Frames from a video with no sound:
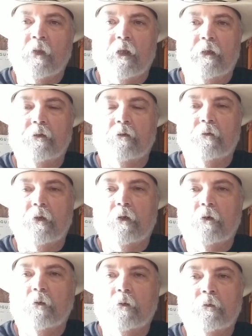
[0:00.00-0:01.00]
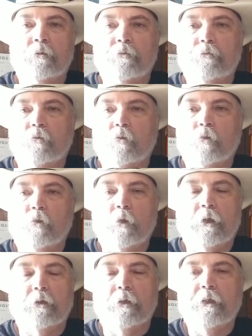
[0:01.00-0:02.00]
I don't know
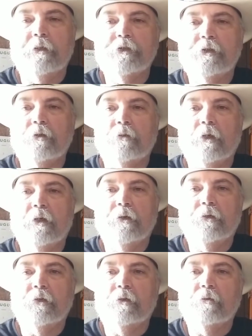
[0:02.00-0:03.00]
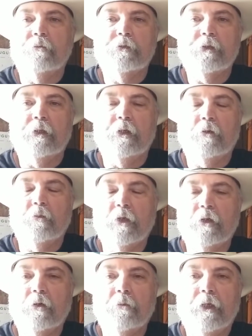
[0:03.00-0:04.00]
what her issue was. She didn't
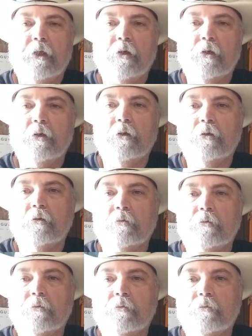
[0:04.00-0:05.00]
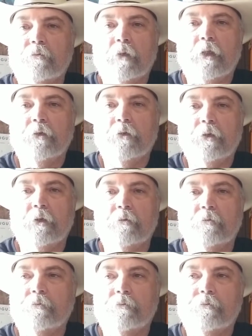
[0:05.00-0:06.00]
appear to be hurt other
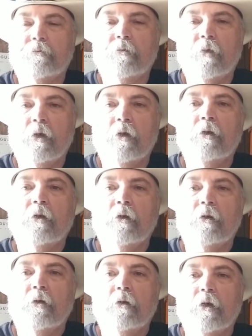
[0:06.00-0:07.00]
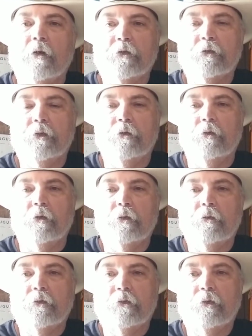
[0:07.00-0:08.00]
than a screw
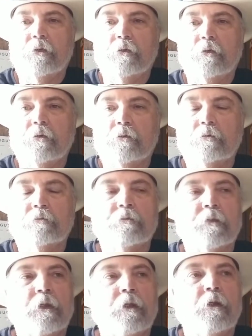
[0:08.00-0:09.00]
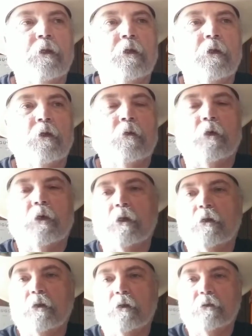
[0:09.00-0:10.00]
loose. Well,
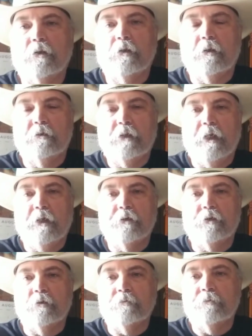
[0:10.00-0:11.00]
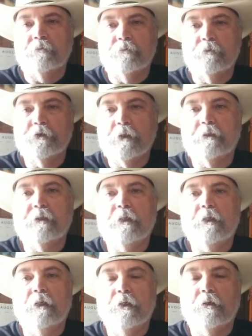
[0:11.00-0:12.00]
her little tantrum shut
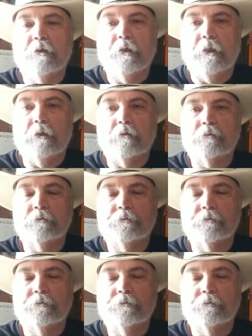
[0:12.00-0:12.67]
the ER down.